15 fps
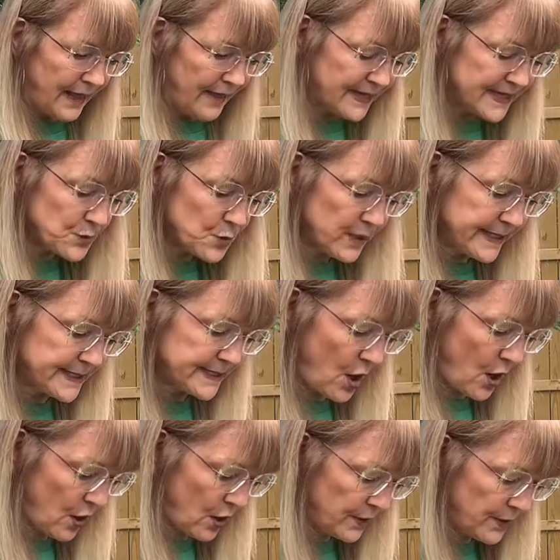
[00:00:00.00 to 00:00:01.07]
This one is
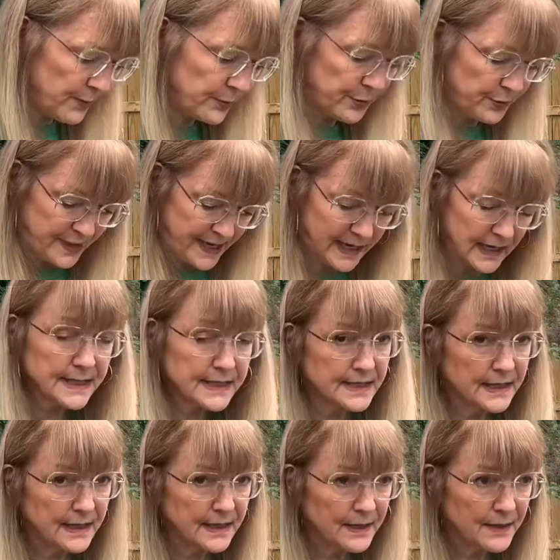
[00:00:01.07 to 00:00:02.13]
called Prunella
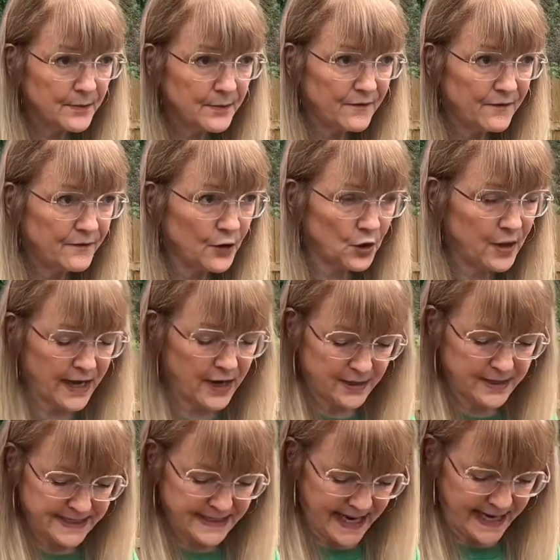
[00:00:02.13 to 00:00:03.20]

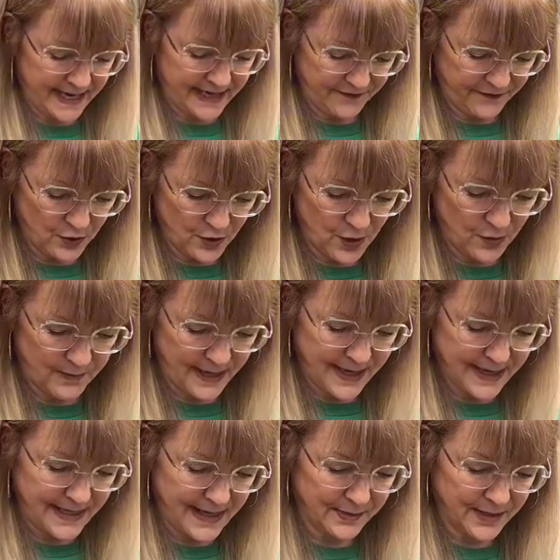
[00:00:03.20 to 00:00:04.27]
Vulgaris, and if you don't
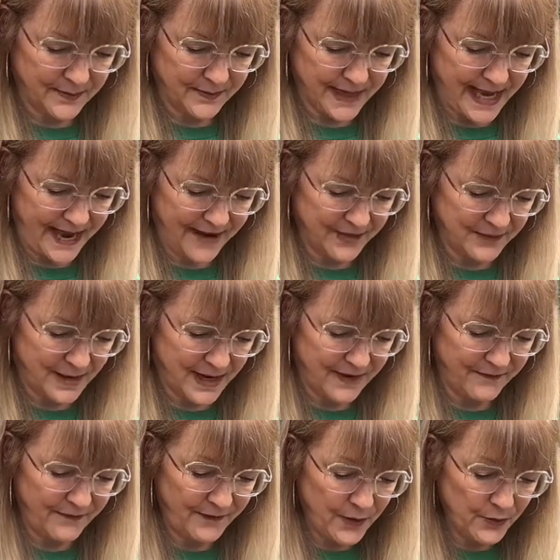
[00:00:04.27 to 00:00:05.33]
mind, I'm going to be having my
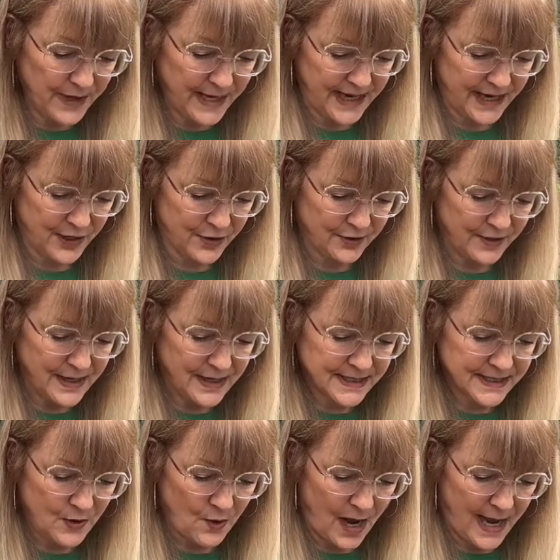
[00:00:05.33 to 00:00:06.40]
phone here
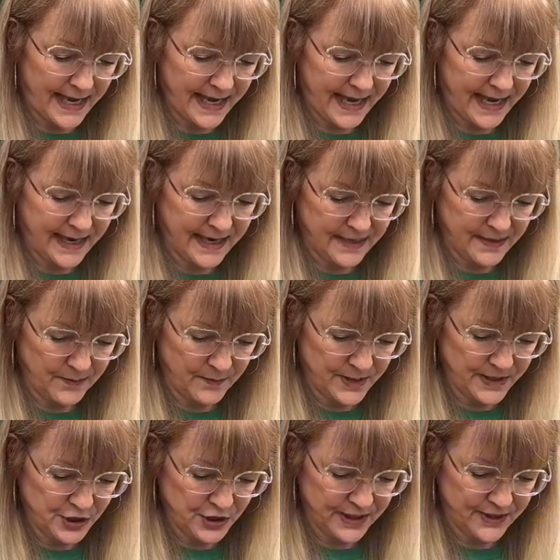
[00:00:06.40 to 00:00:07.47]
so I can
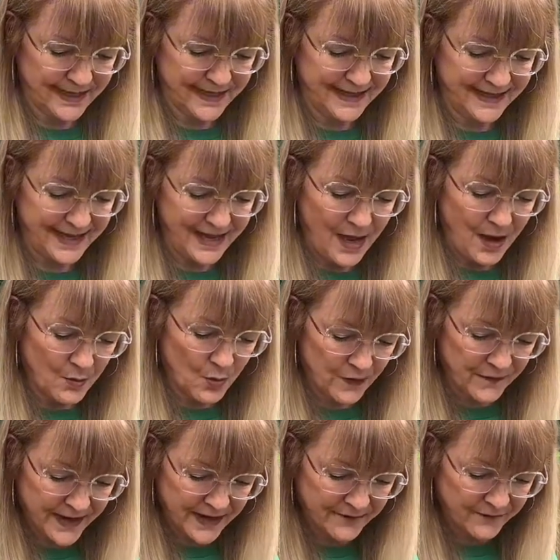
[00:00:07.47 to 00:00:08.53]
be sharing more
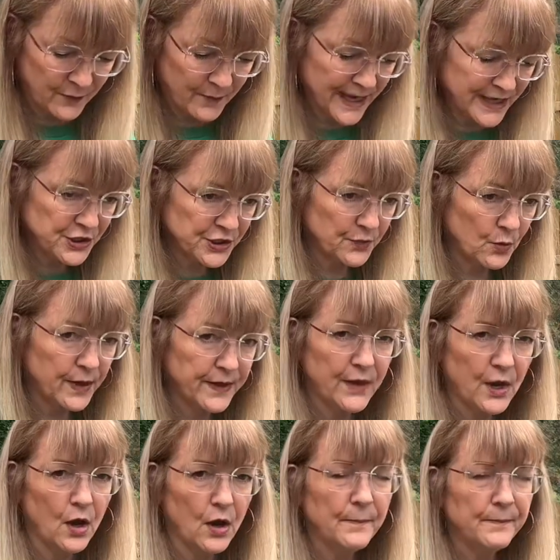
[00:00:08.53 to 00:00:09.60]
of the information with
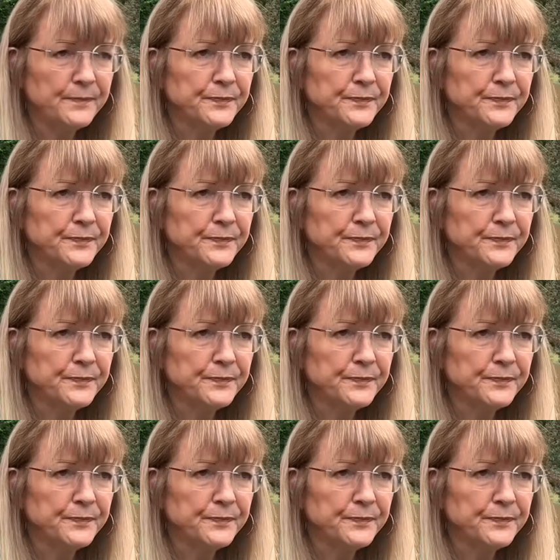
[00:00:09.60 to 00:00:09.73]
y'all.